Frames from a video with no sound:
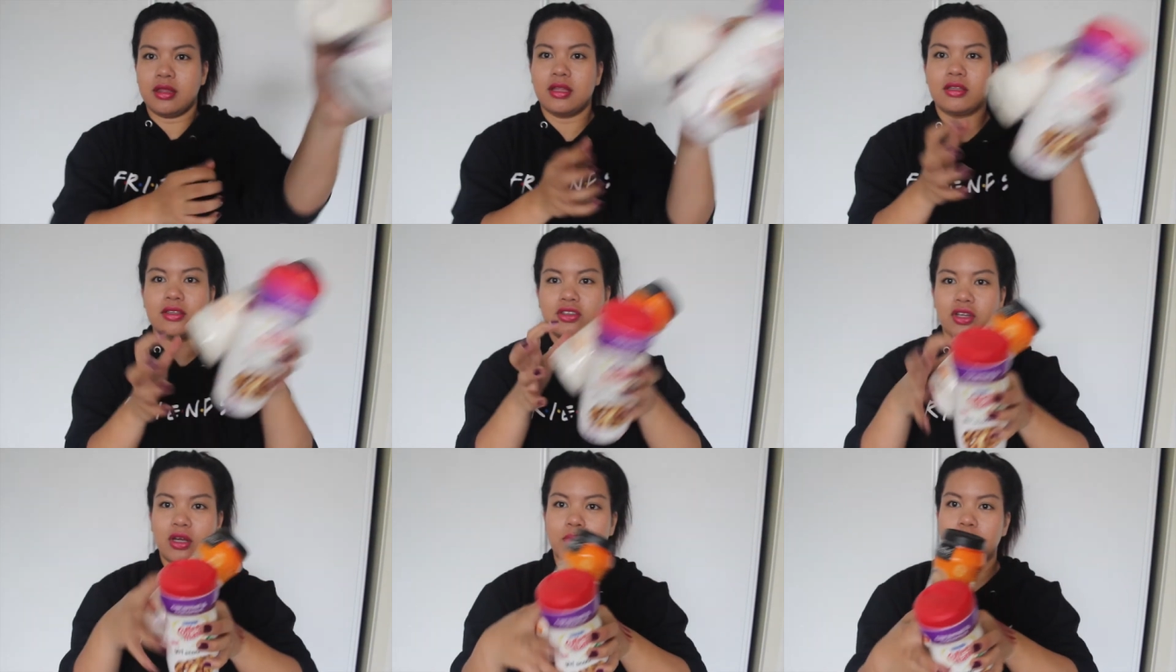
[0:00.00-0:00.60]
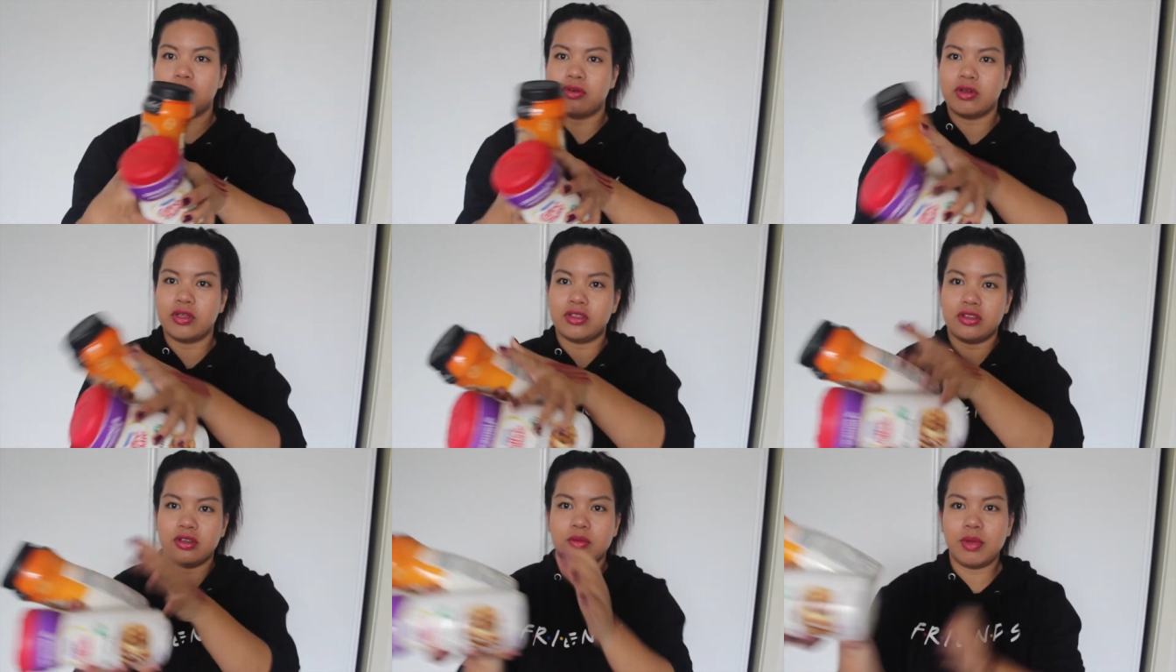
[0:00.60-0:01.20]
This jumper
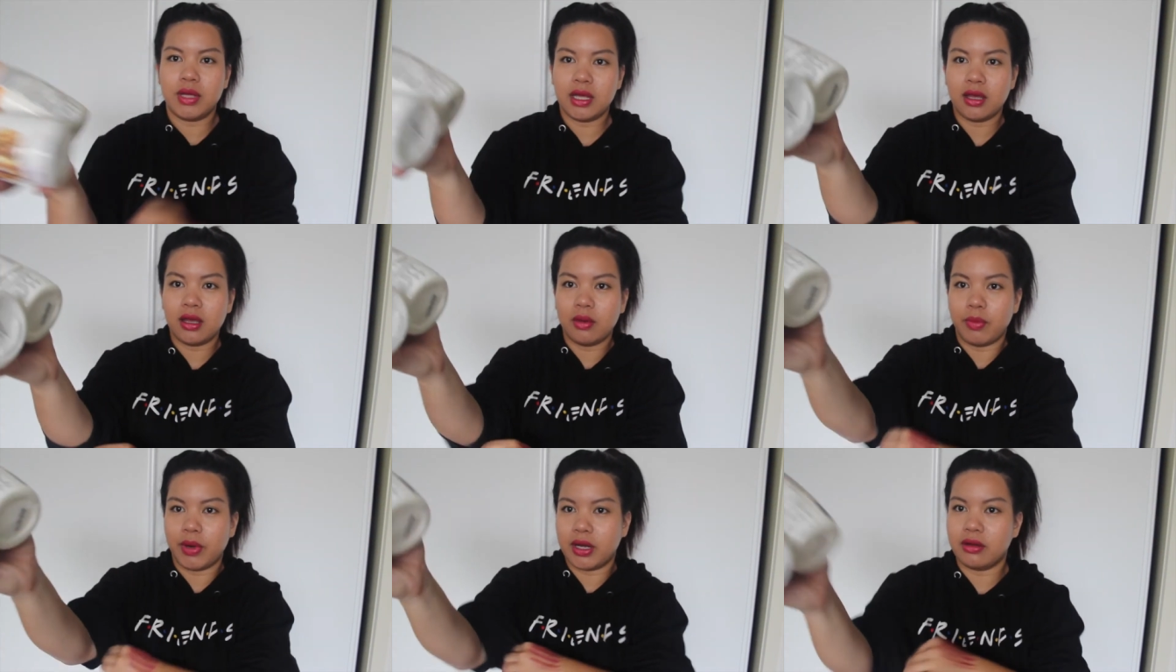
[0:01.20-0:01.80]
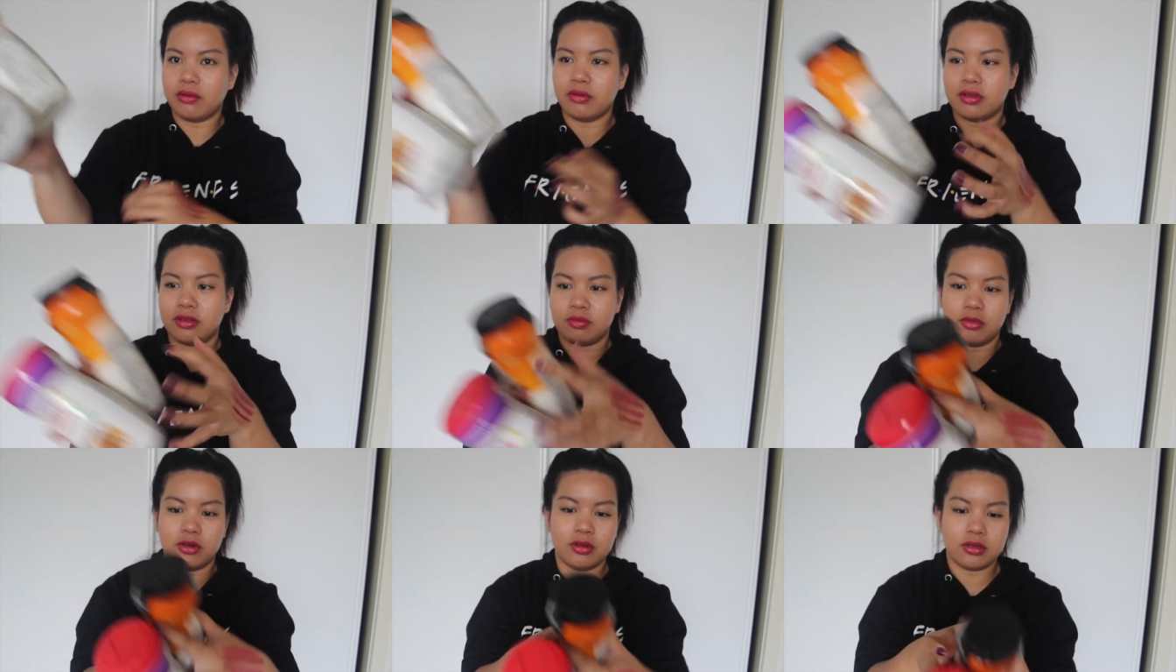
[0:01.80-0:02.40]
is too big, but it was the
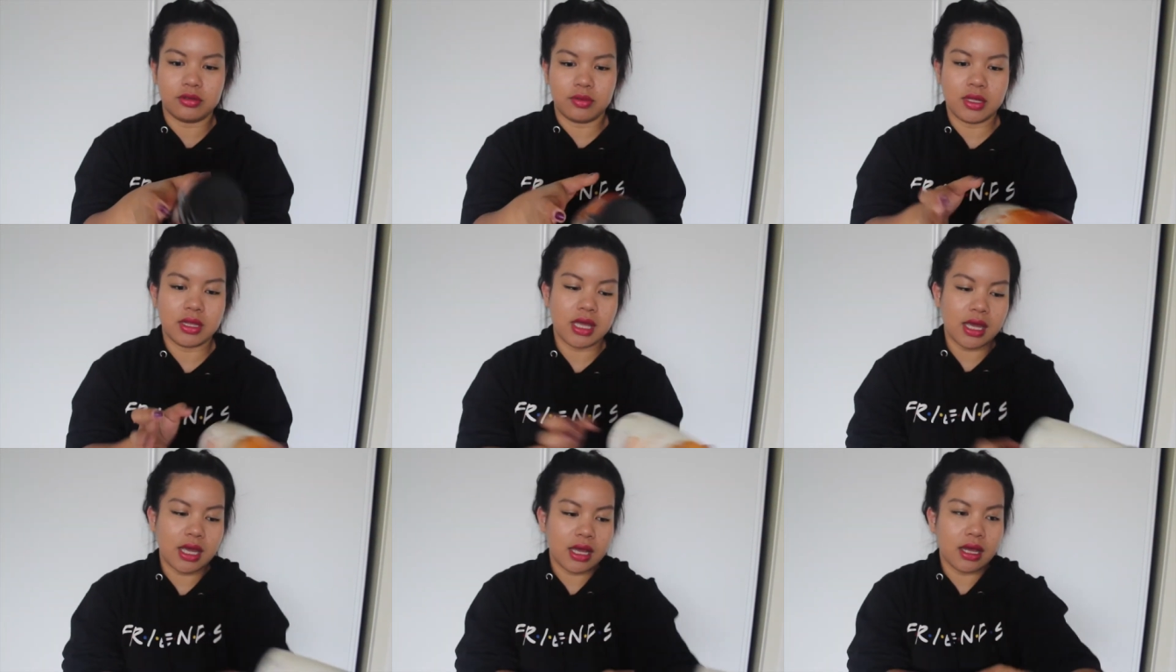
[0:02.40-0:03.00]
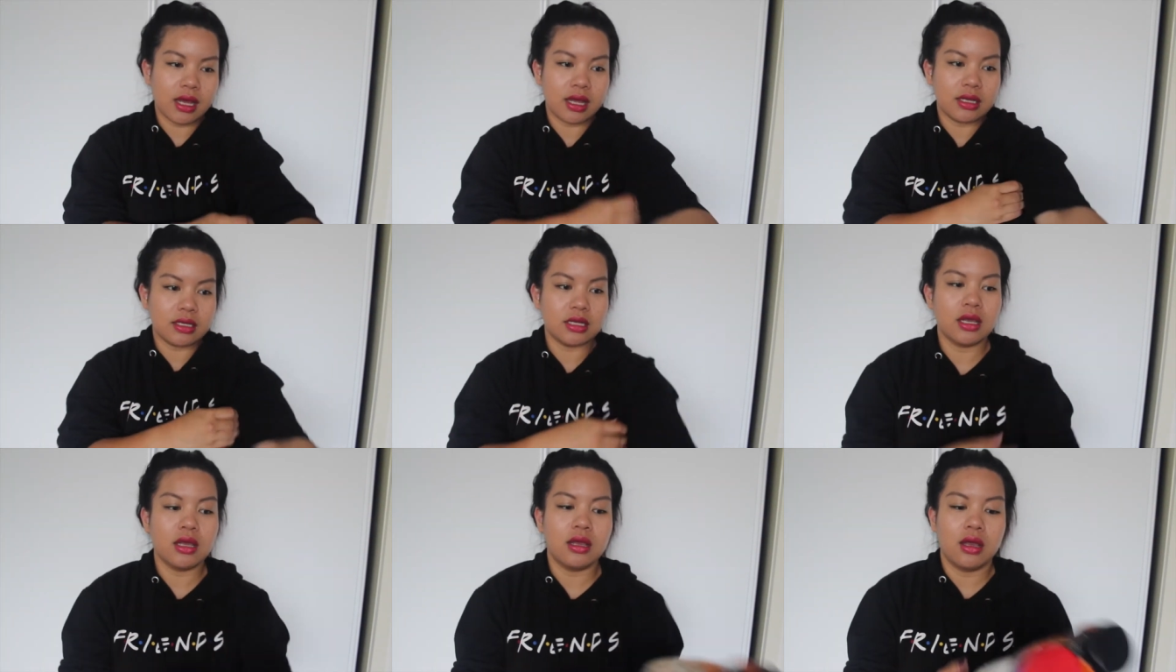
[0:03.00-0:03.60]
smallest one they had.
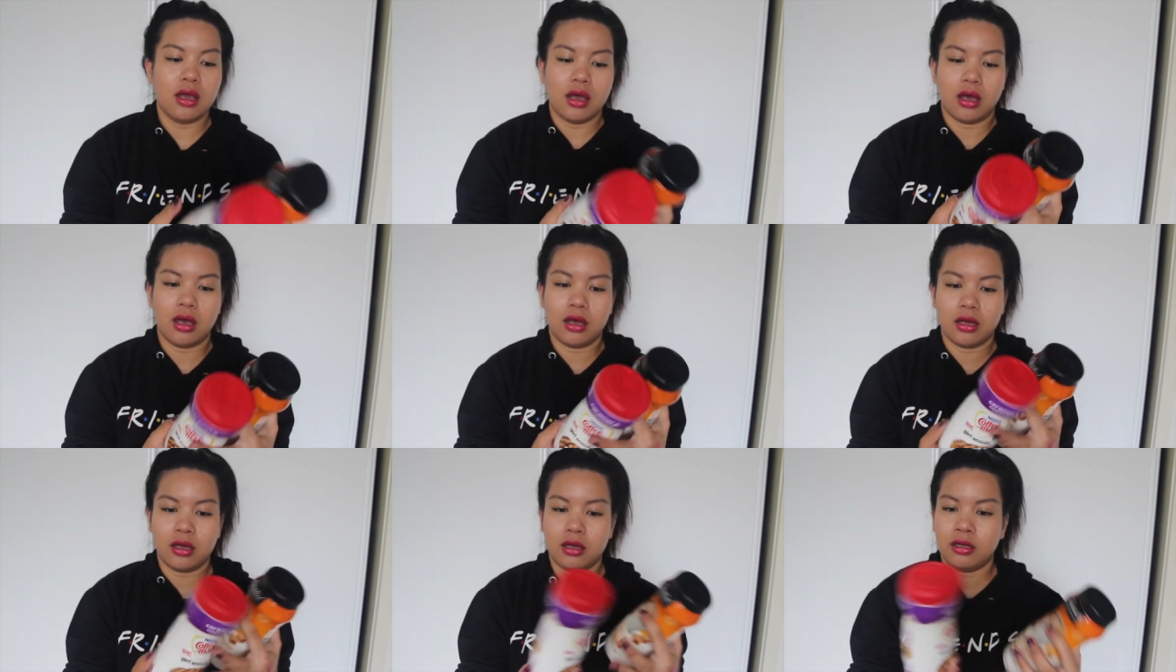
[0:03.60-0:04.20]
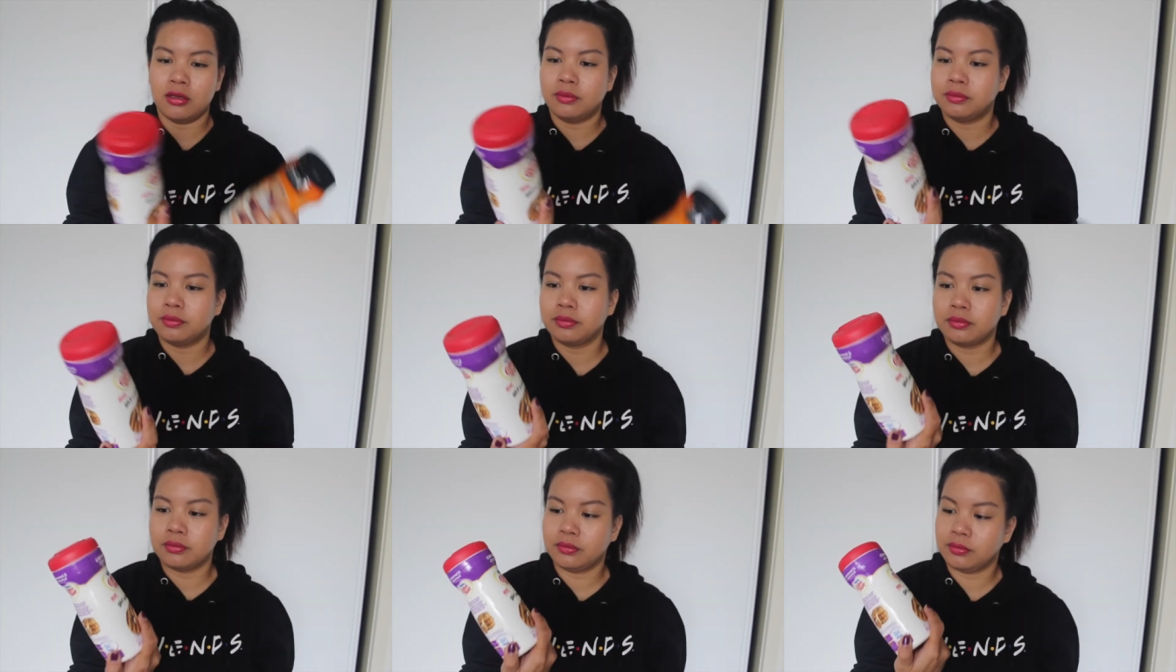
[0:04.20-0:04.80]
Um,
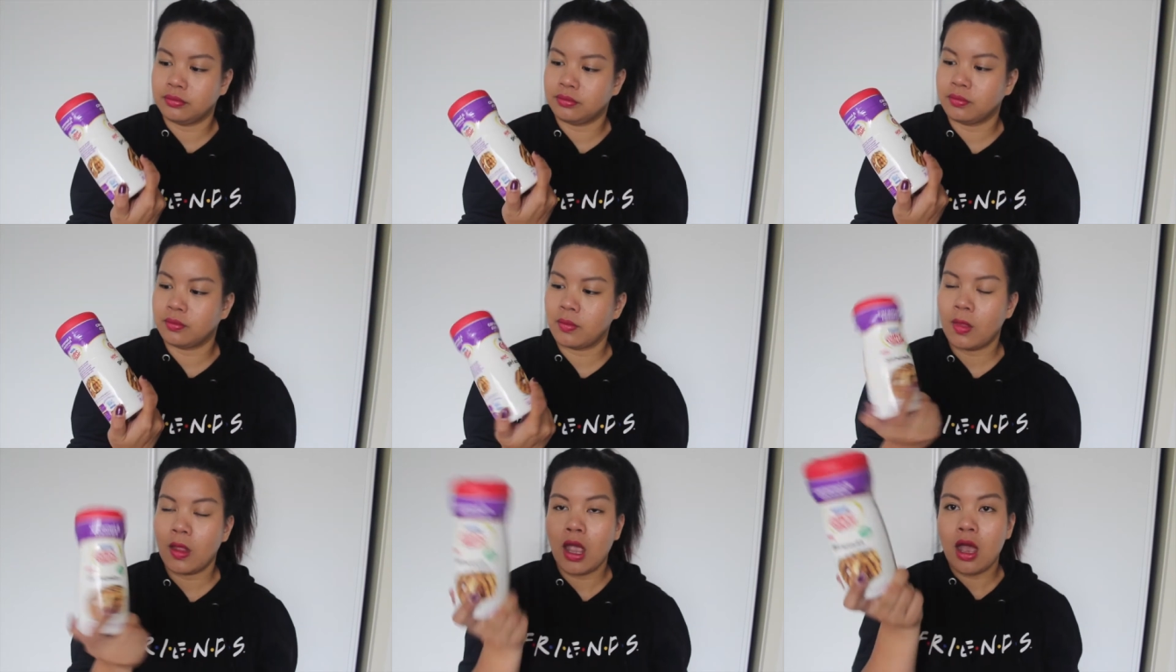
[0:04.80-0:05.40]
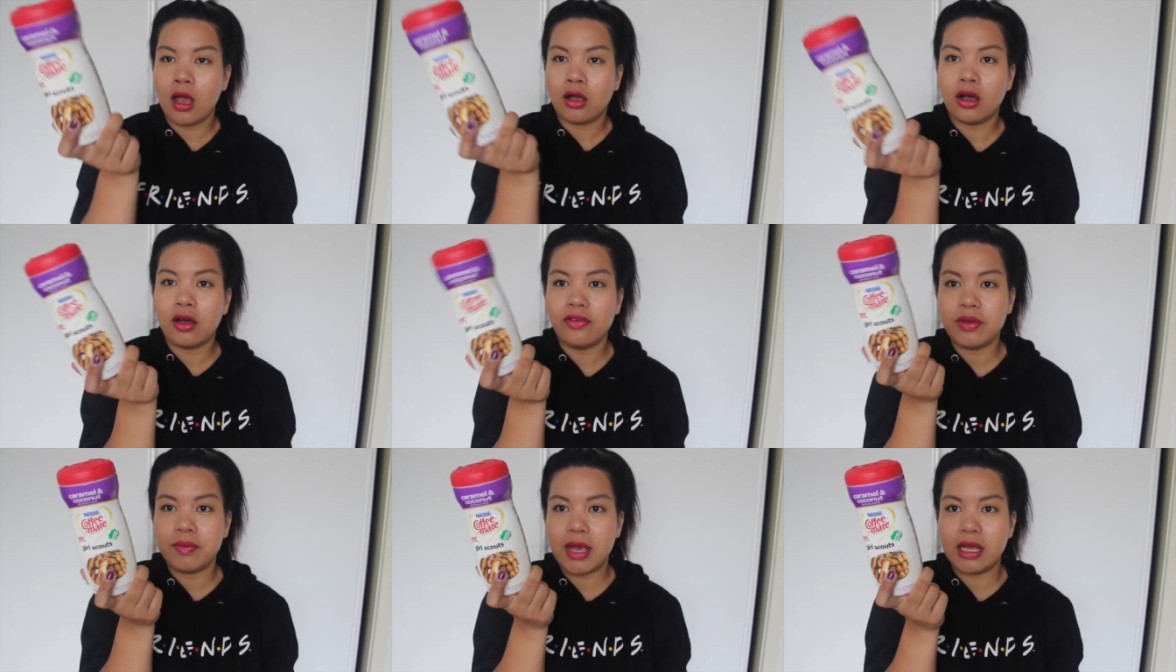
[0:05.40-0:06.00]

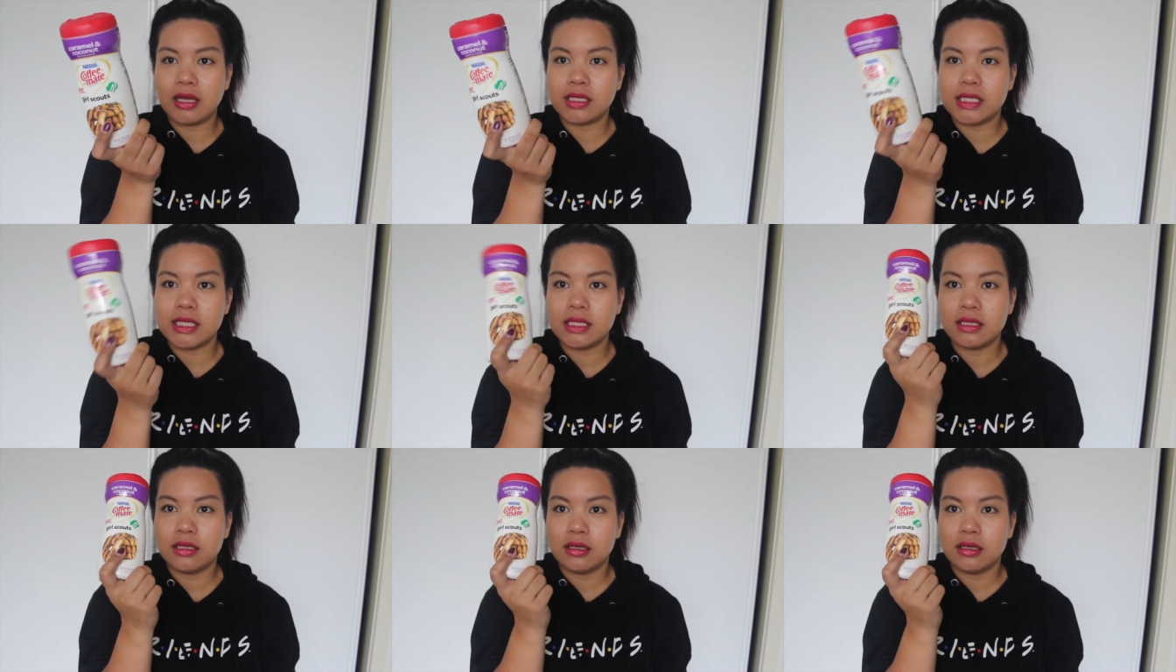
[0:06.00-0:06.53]
Coffee Mate.